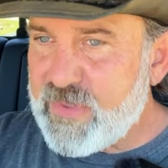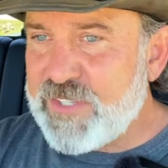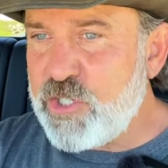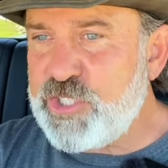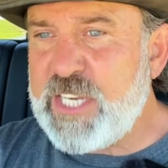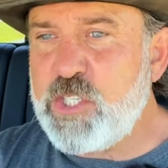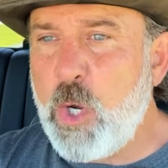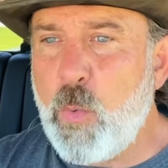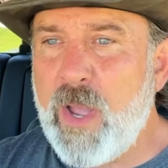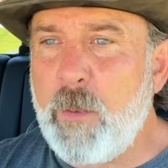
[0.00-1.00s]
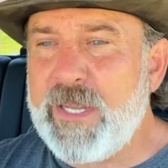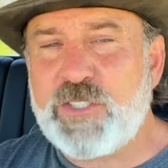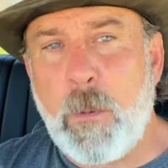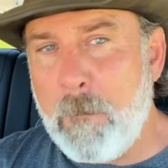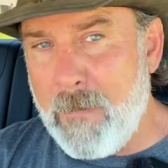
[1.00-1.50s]
So she's doing well, but
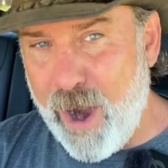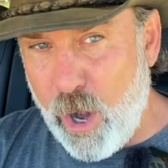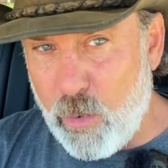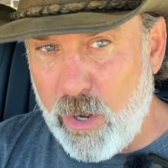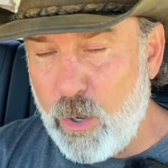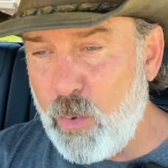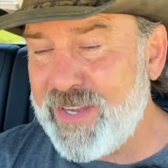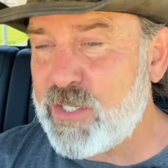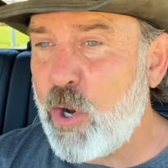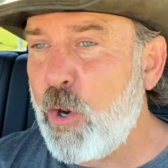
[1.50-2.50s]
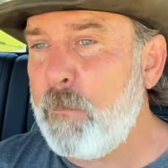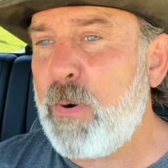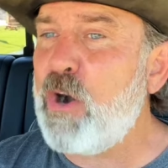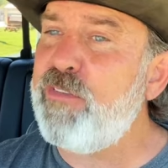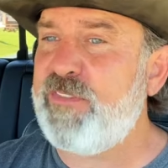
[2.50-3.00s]
tomorrow is her
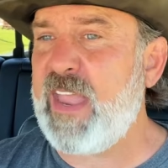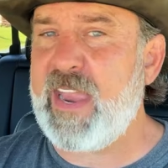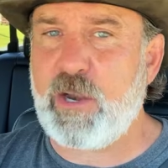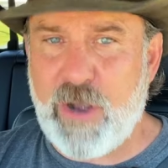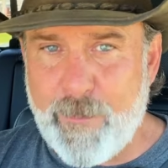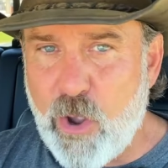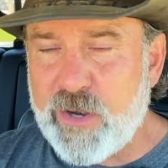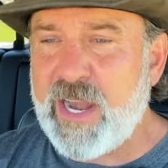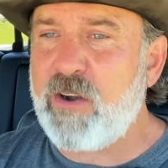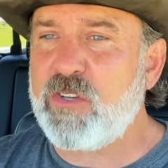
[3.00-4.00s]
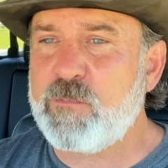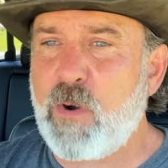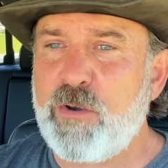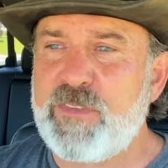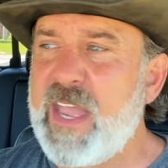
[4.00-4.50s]
birthday. Grandma Carol's
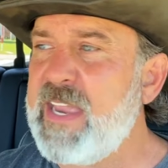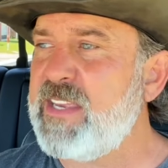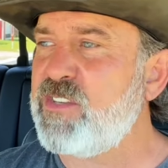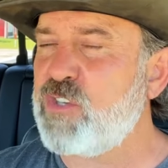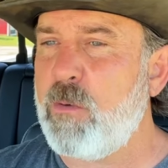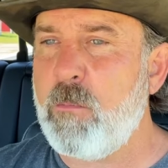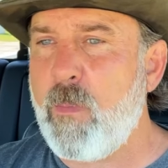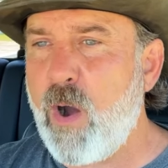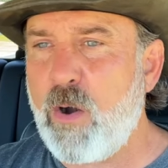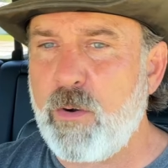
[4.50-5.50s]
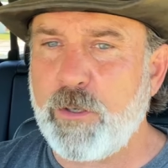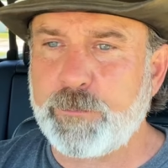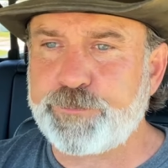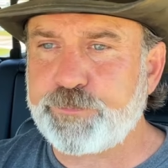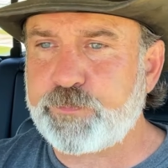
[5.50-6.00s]
birthday is tomorrow.
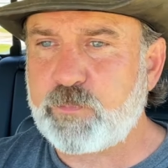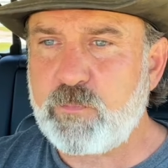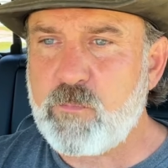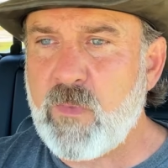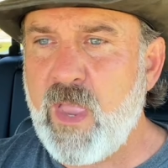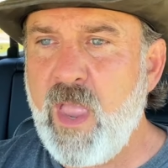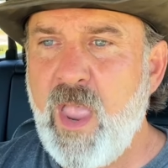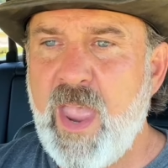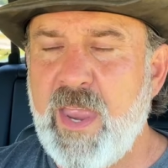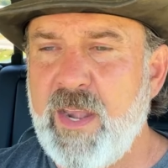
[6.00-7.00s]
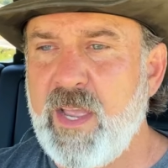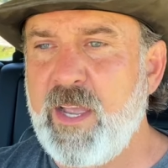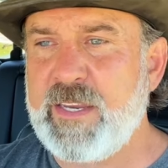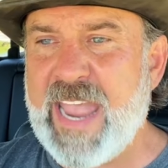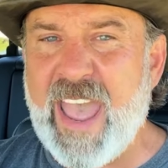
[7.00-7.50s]
And
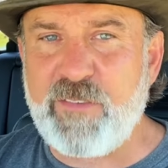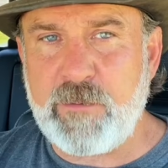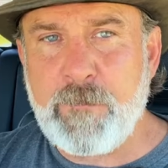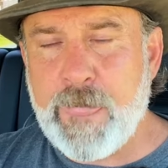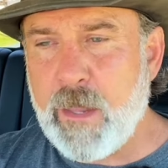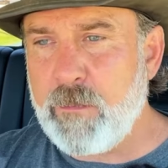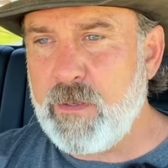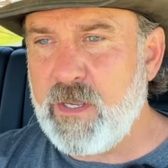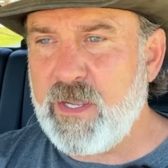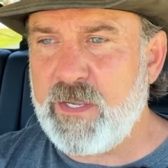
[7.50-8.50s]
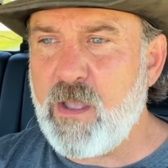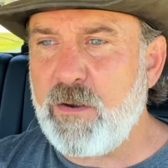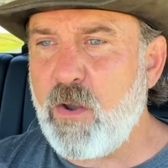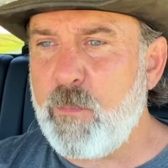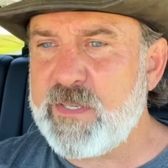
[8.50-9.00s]
Gavin, y'all
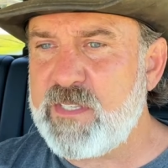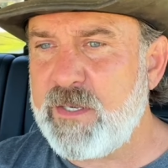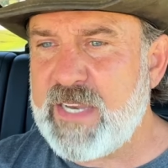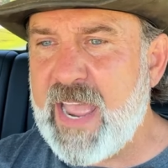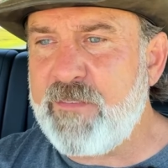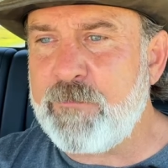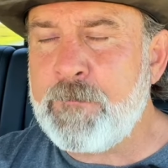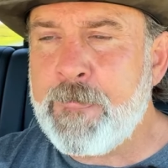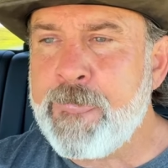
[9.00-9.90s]
know my son Gavin,